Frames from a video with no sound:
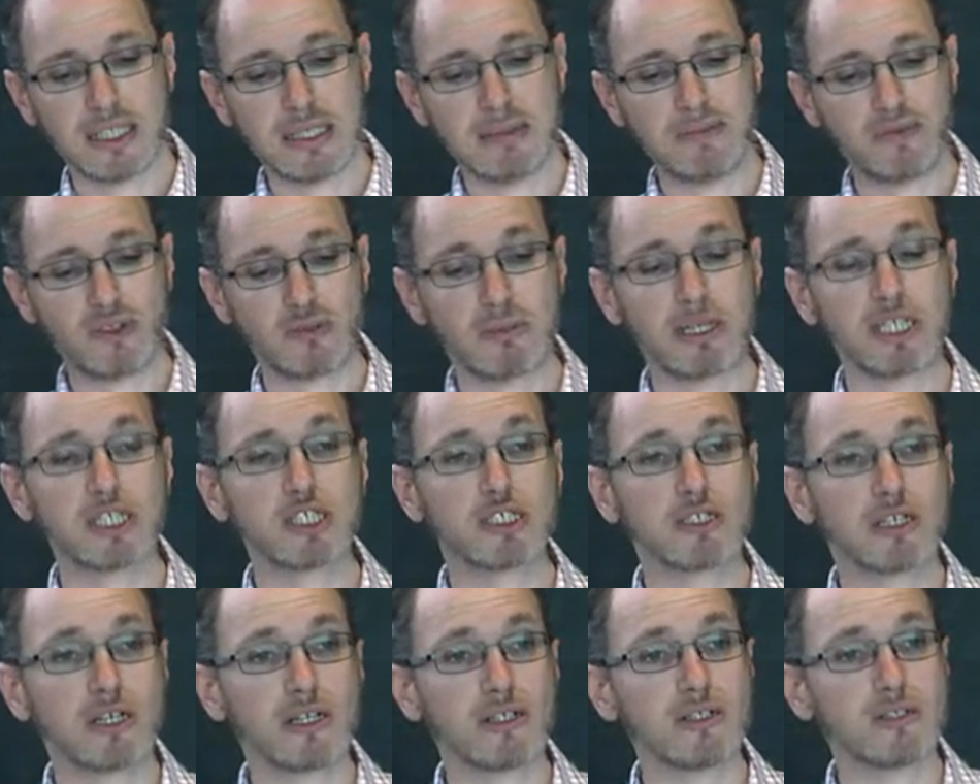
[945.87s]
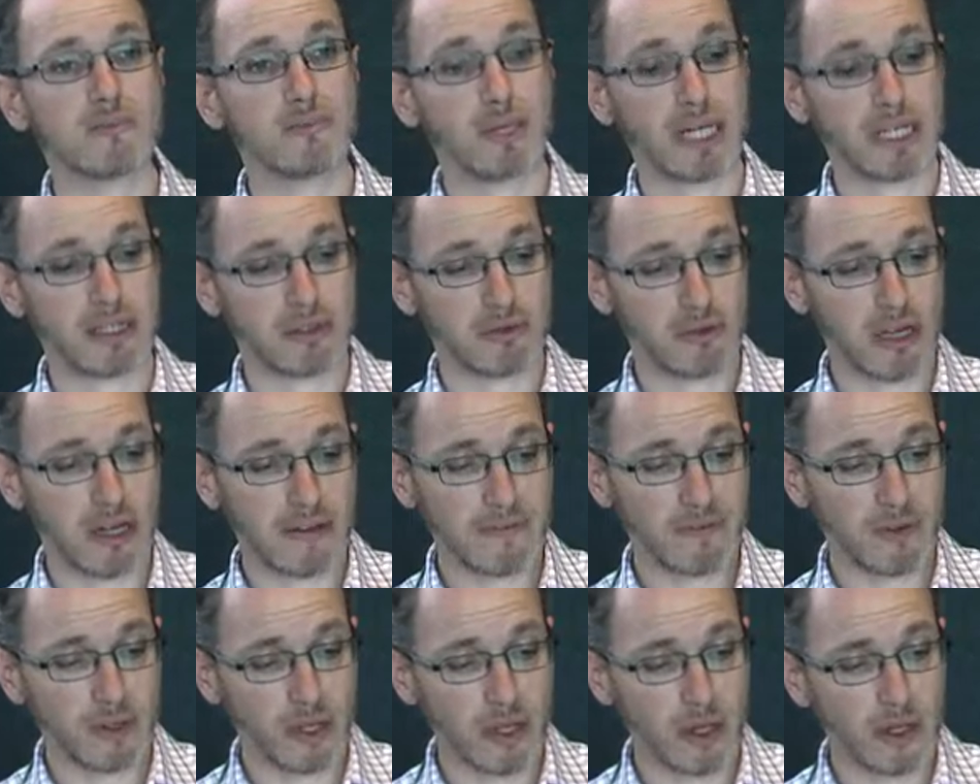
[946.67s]
information owned by the
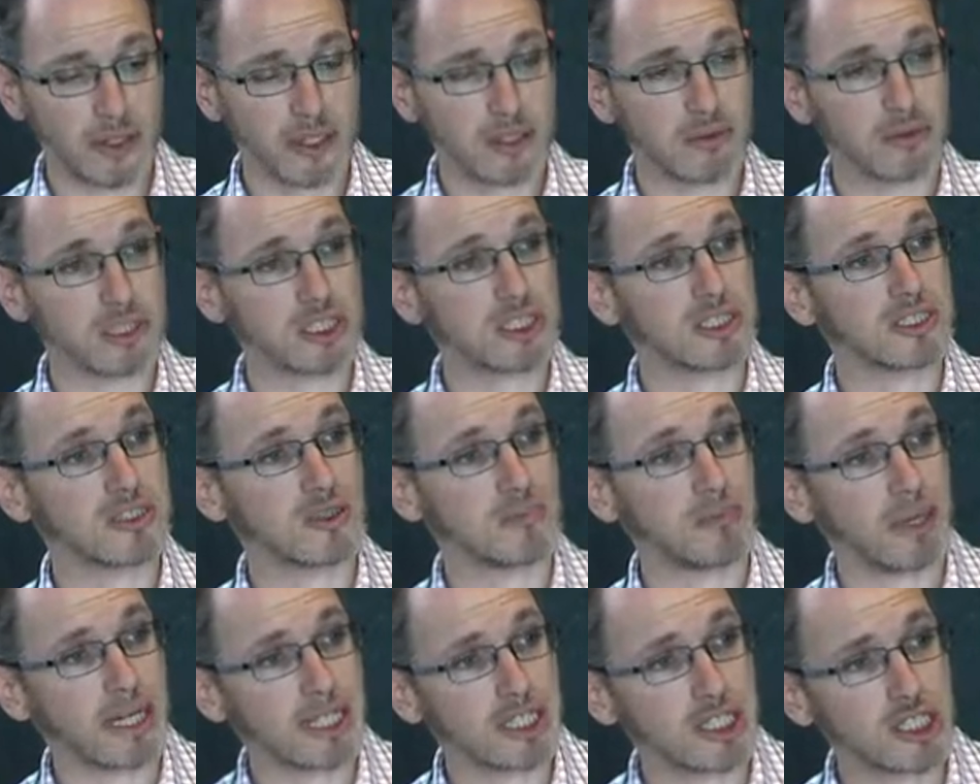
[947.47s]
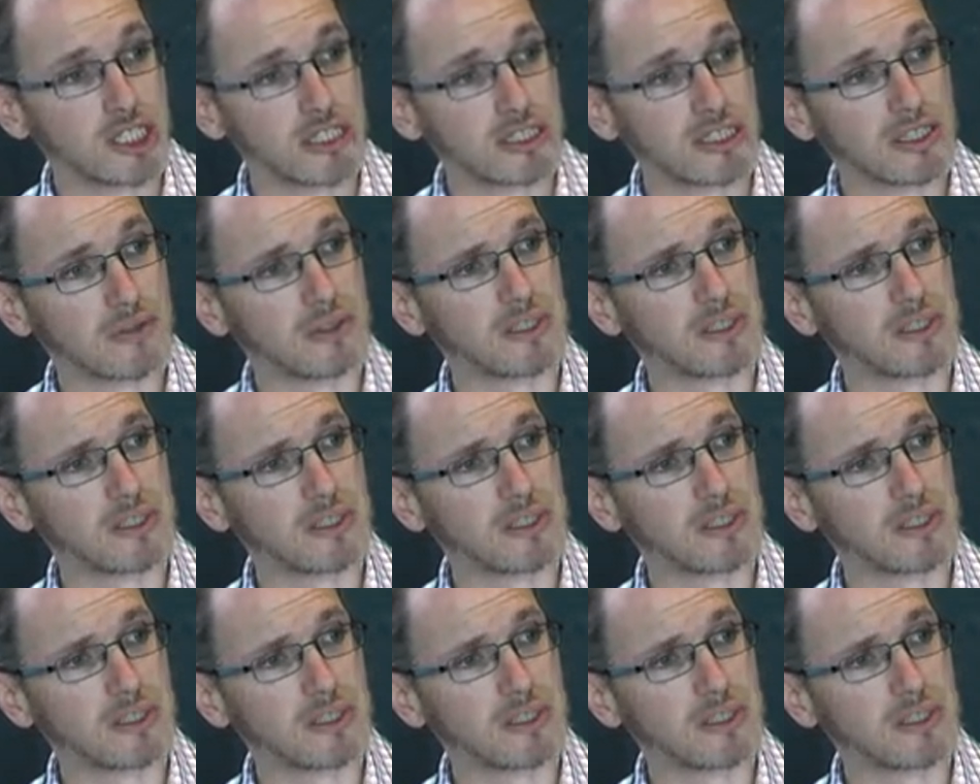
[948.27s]
rightful owner, which is the patient.